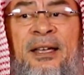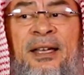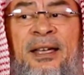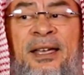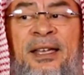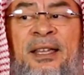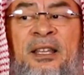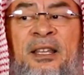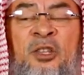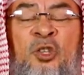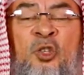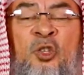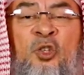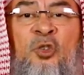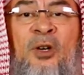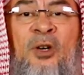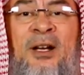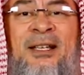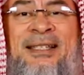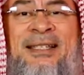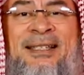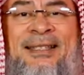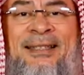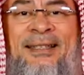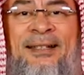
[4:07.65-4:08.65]

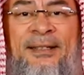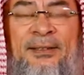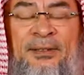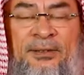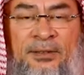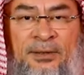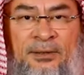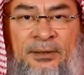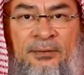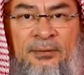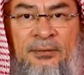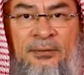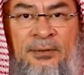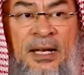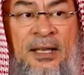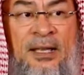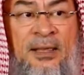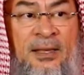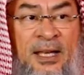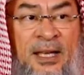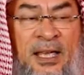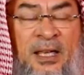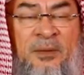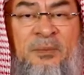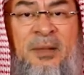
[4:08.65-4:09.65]
entrusted and
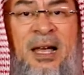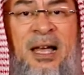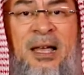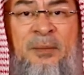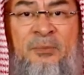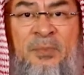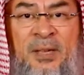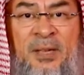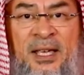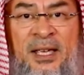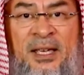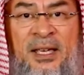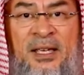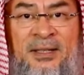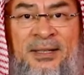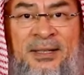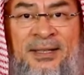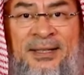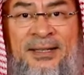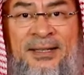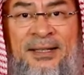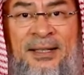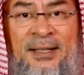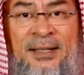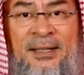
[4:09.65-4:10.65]
the imam
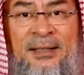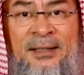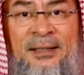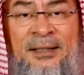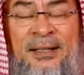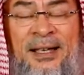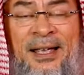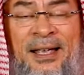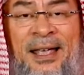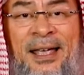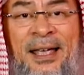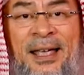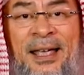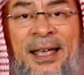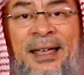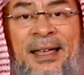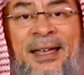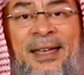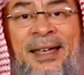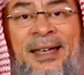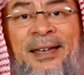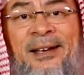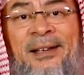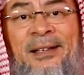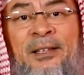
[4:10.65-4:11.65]
is a
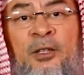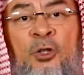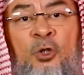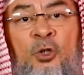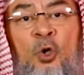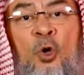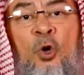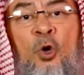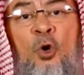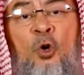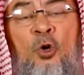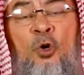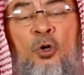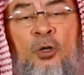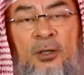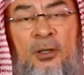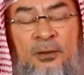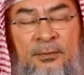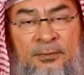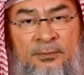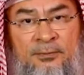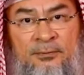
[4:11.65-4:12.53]
guarantor.